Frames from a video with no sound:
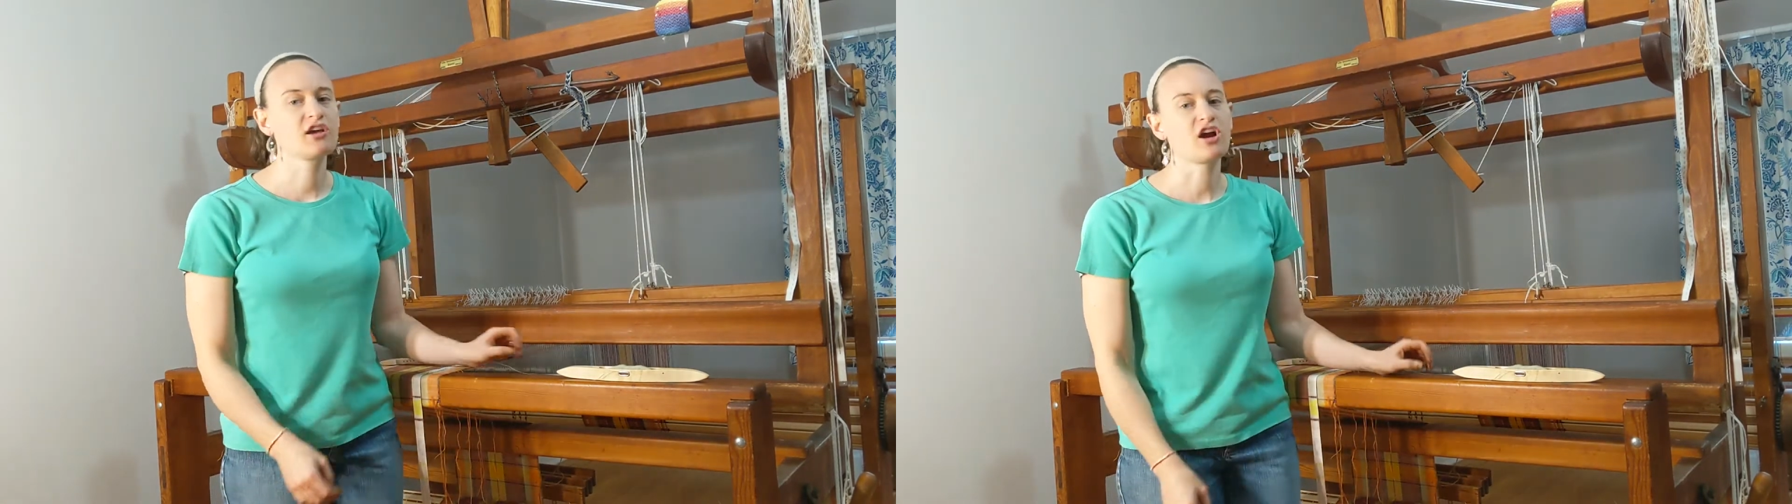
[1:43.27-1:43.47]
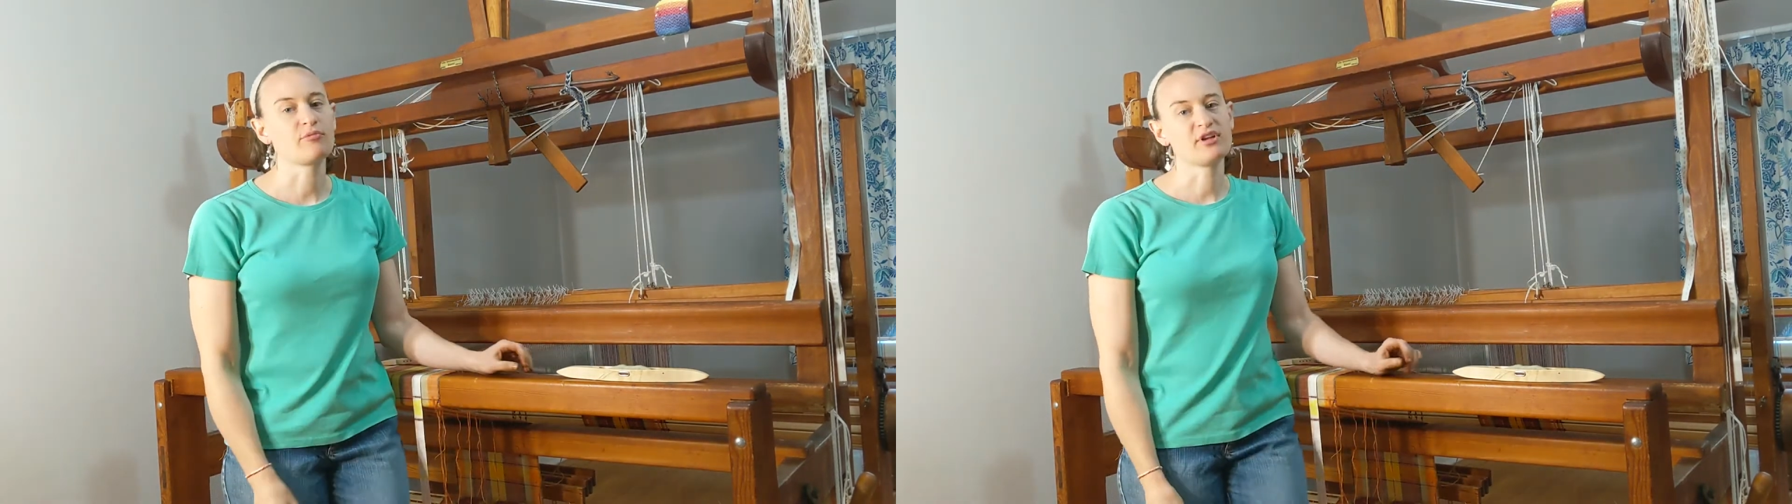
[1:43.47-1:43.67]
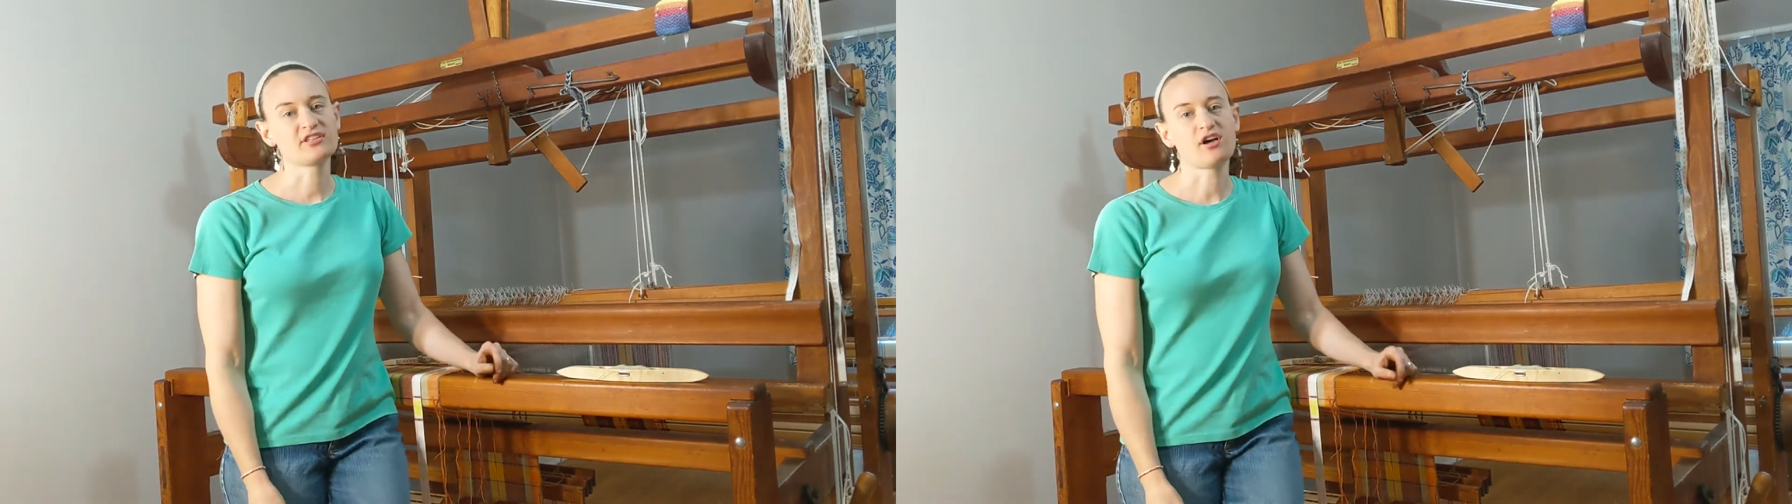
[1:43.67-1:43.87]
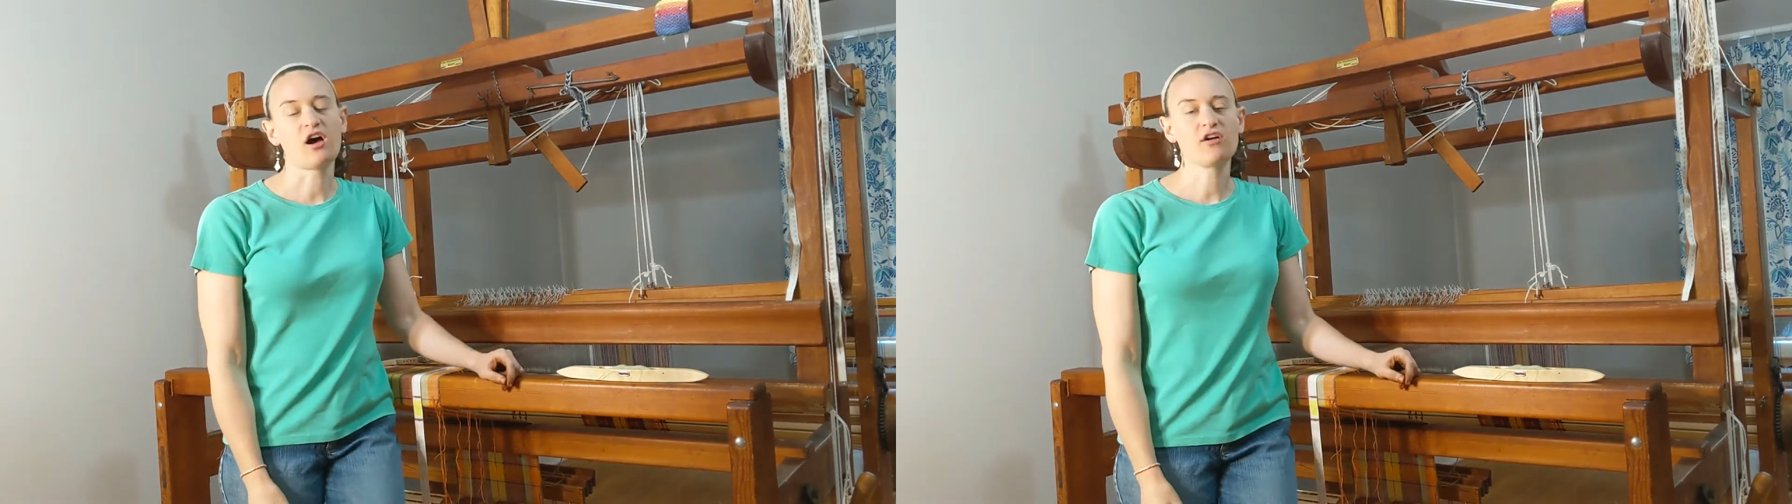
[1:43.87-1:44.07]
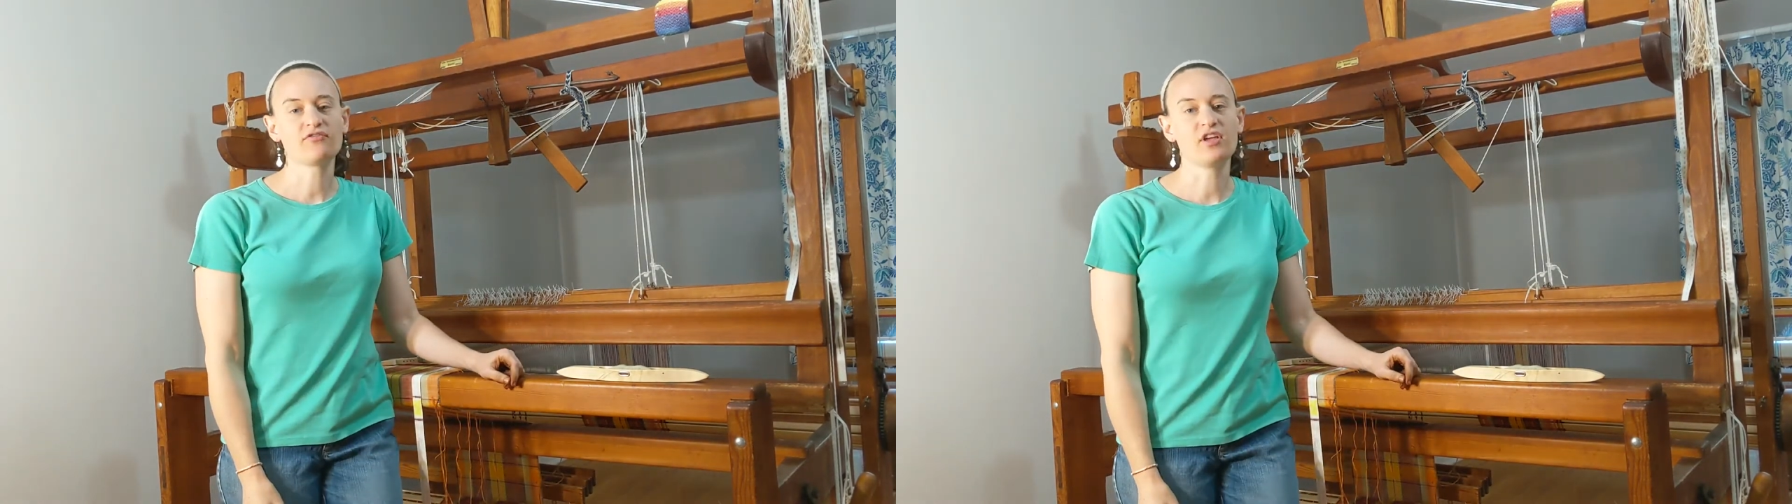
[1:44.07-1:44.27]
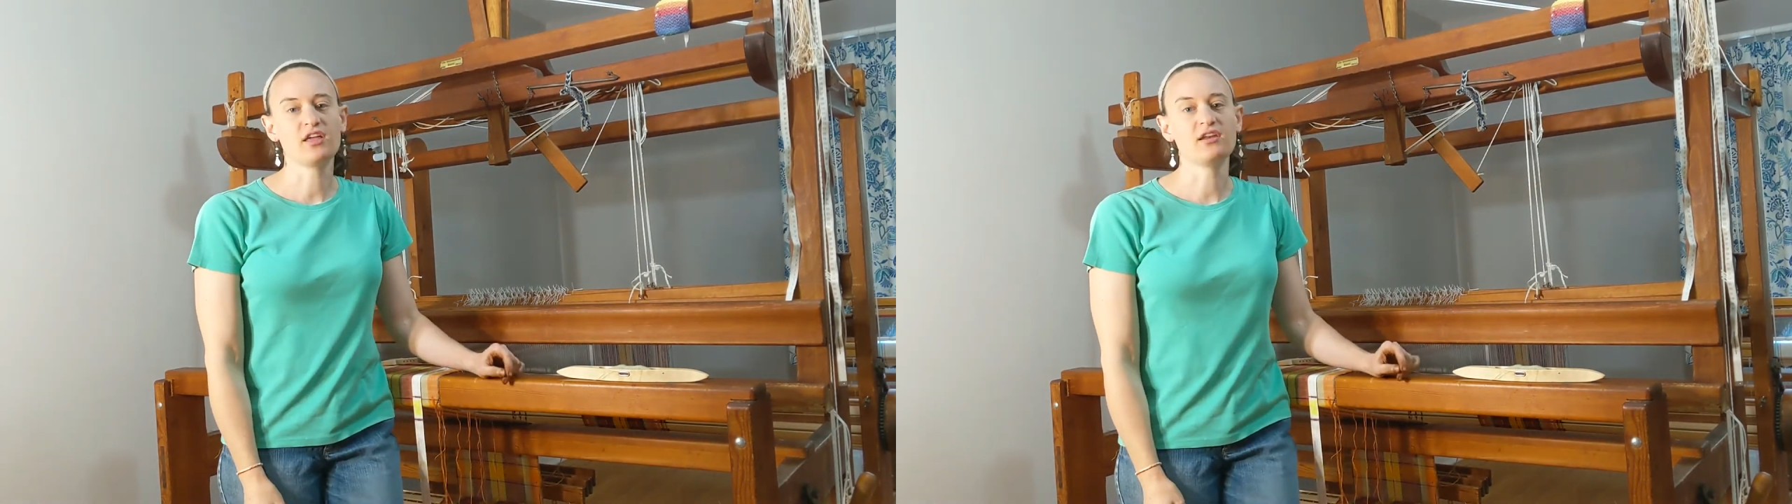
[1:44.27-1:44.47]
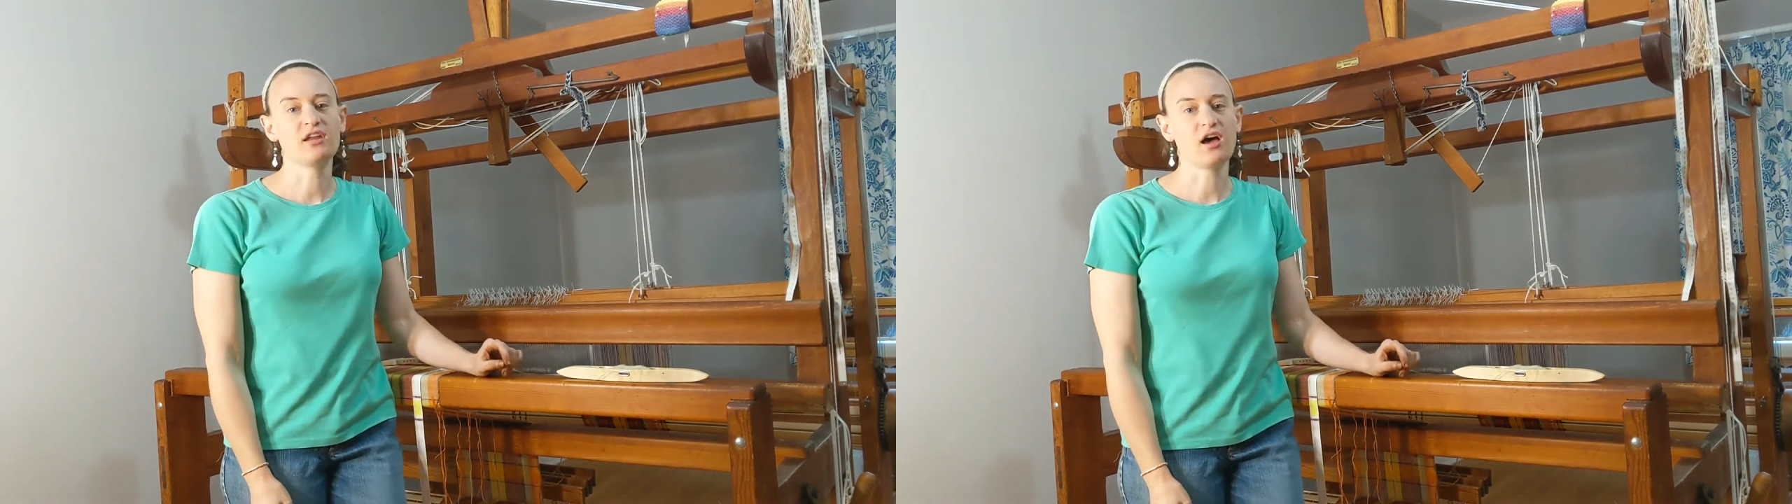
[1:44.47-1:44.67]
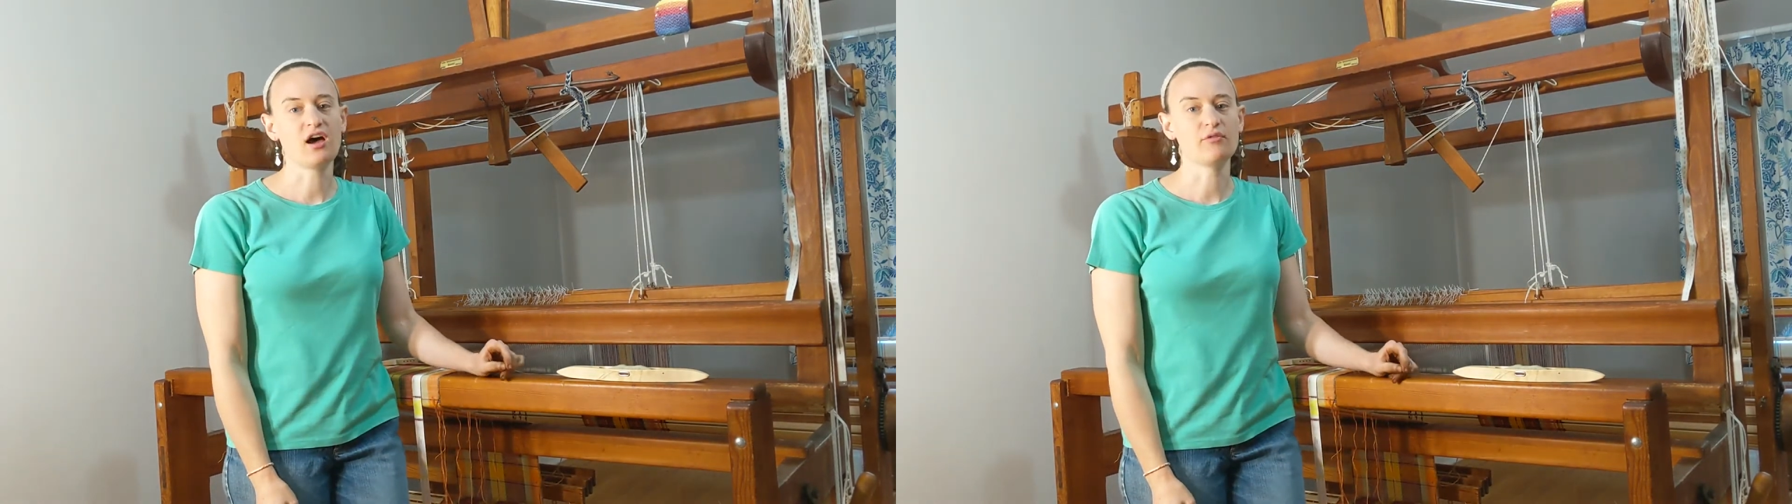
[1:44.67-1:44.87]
garments often